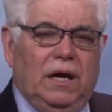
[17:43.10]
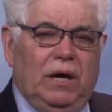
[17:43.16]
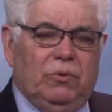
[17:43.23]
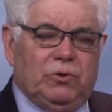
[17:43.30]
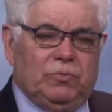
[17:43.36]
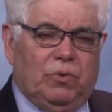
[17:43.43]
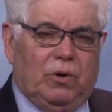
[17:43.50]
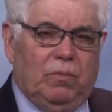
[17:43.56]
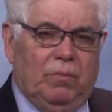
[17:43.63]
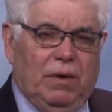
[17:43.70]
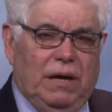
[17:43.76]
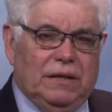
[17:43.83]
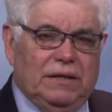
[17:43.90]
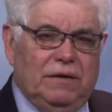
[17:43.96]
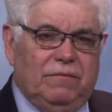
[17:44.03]
It was more
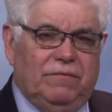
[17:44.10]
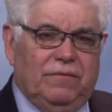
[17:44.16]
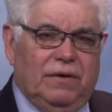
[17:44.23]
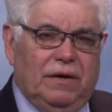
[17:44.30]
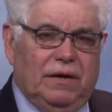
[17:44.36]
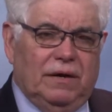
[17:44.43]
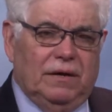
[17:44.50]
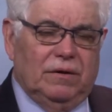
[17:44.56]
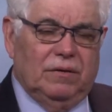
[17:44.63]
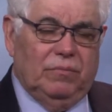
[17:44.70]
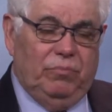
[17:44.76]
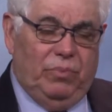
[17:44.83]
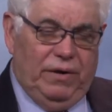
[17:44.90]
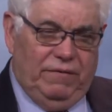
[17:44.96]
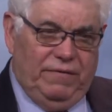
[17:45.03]
MALDEF uh,
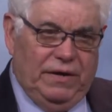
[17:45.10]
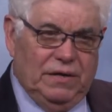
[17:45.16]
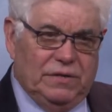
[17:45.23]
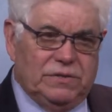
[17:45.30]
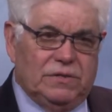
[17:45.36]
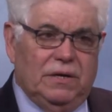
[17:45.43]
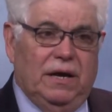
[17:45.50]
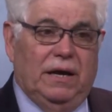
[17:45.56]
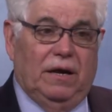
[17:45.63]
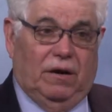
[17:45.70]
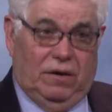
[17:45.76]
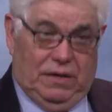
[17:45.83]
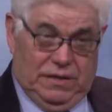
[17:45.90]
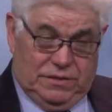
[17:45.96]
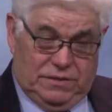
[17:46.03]
briefing us and
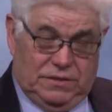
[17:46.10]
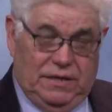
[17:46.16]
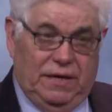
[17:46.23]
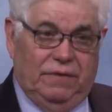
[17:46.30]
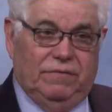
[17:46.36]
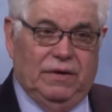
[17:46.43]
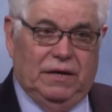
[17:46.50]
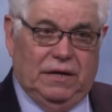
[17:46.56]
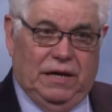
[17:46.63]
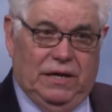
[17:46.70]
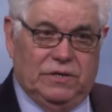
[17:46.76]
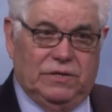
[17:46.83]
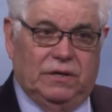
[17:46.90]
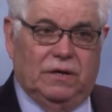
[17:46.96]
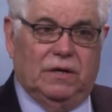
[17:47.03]
our legislative
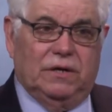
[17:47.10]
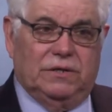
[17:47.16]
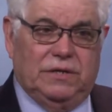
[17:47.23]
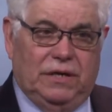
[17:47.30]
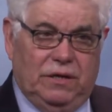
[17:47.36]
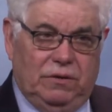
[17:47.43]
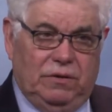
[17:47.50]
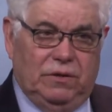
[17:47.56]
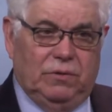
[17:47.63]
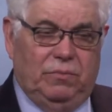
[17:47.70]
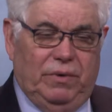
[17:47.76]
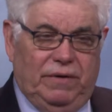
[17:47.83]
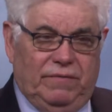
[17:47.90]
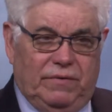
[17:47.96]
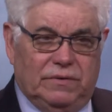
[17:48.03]
delegation continuing to
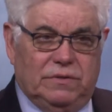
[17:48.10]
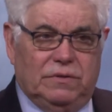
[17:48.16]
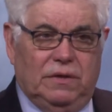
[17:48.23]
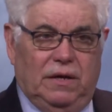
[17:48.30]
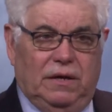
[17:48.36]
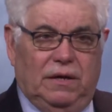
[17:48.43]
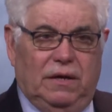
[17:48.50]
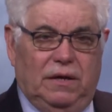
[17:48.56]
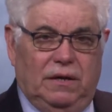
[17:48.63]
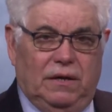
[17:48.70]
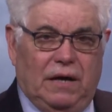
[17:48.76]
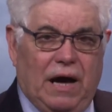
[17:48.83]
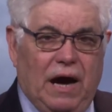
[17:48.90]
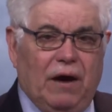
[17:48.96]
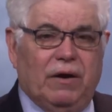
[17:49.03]
brief us and,
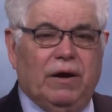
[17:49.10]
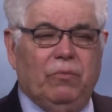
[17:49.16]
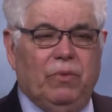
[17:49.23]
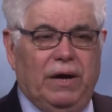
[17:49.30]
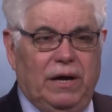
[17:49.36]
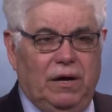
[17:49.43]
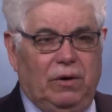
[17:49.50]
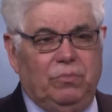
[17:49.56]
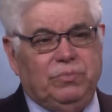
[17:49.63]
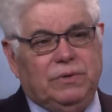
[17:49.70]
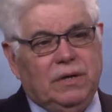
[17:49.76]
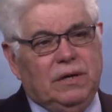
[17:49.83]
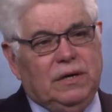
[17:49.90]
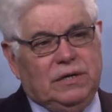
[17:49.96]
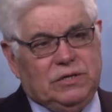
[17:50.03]
and how can we help
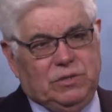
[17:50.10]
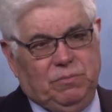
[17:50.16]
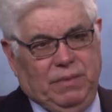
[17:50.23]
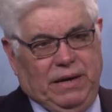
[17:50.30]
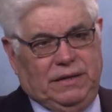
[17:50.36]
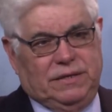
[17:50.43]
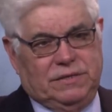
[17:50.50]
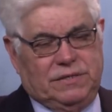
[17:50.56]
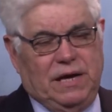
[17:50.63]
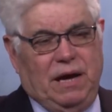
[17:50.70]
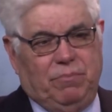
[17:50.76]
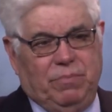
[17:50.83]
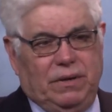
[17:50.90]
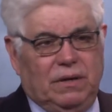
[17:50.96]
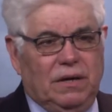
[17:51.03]
to make this
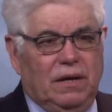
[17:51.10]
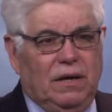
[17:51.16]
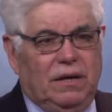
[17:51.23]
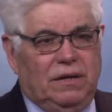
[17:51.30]
happen.